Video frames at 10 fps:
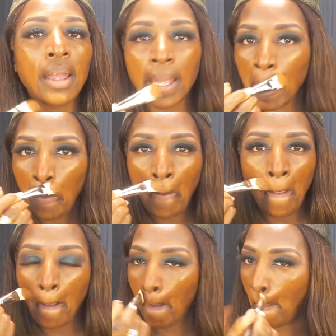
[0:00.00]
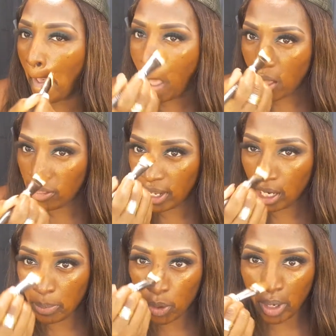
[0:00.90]
and then
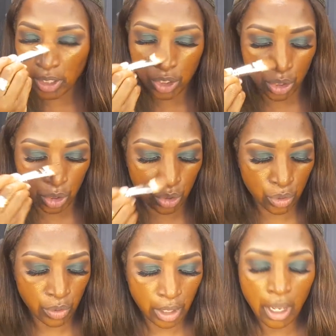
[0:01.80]
I'm going to